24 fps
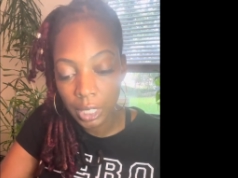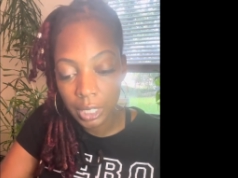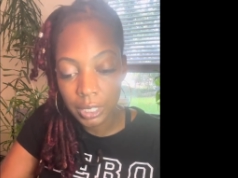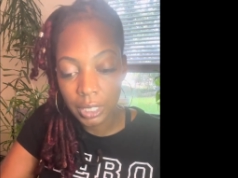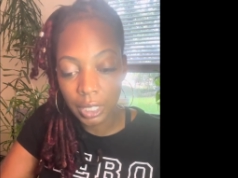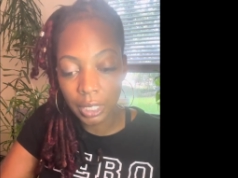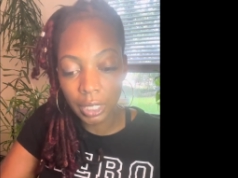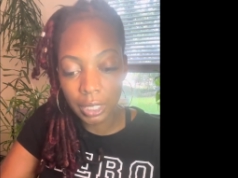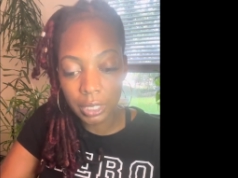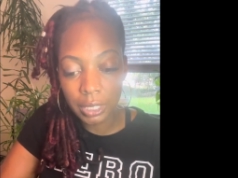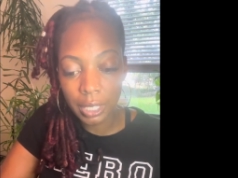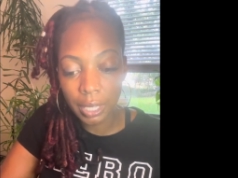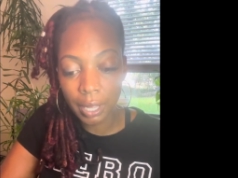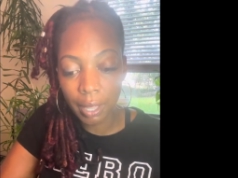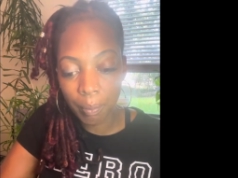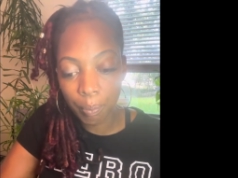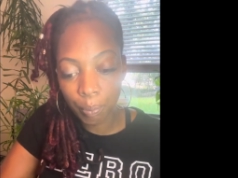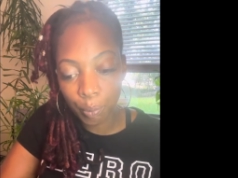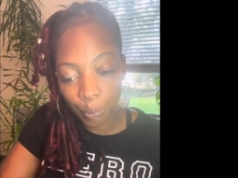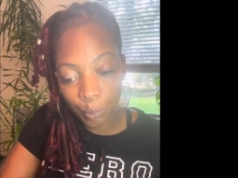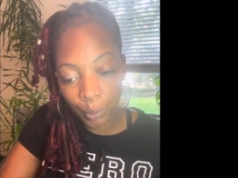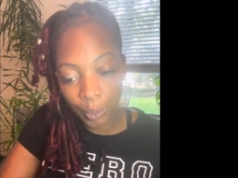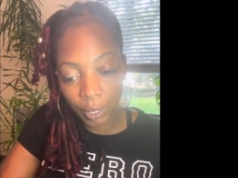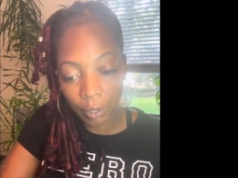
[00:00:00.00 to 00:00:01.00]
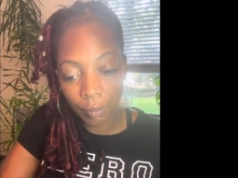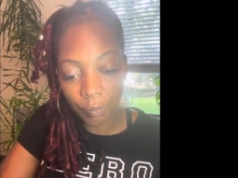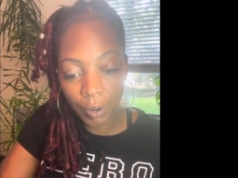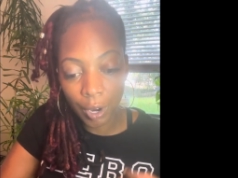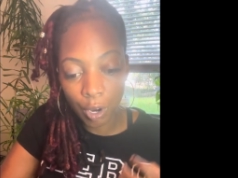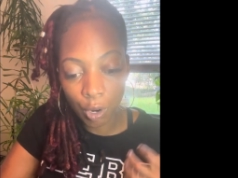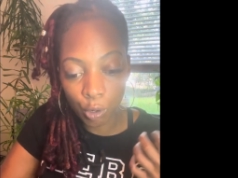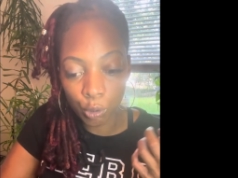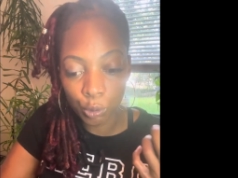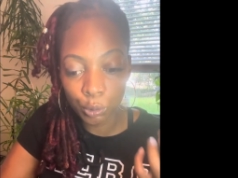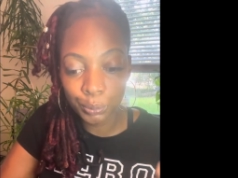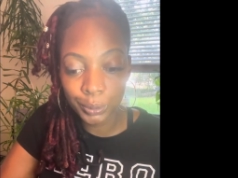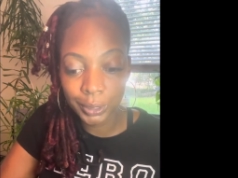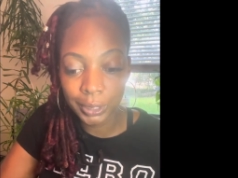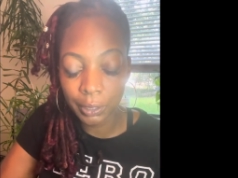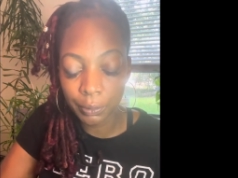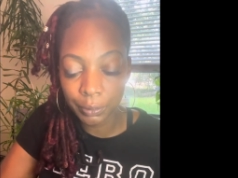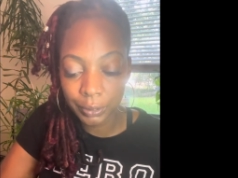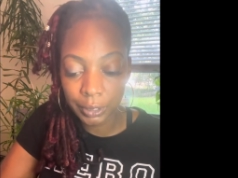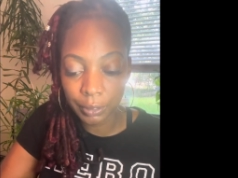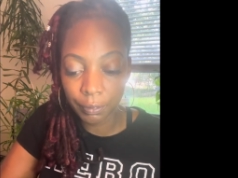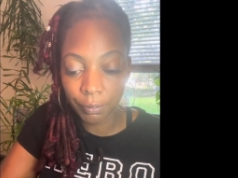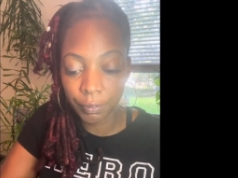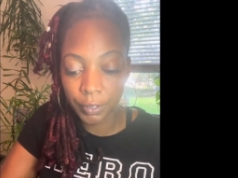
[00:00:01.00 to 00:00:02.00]
to get to that point of our own
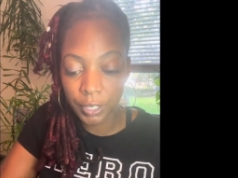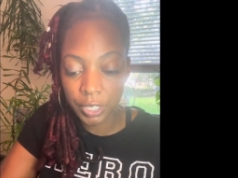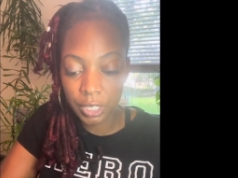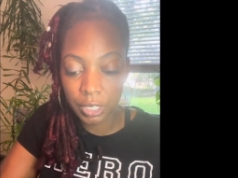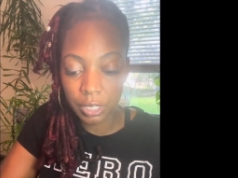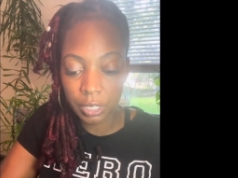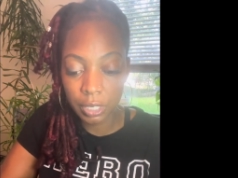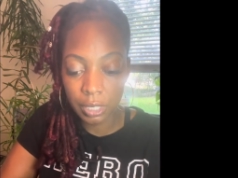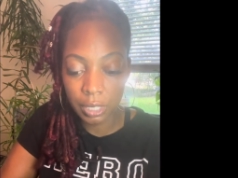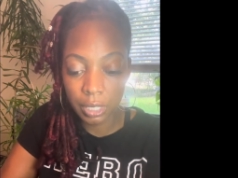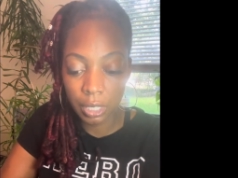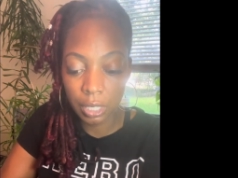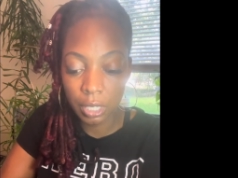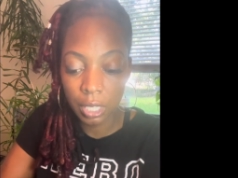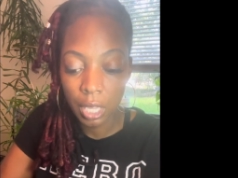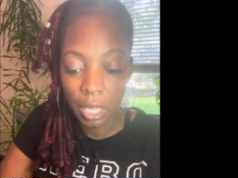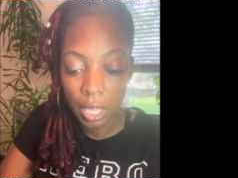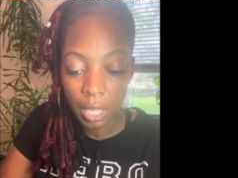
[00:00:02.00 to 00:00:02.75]
self-sufficiency.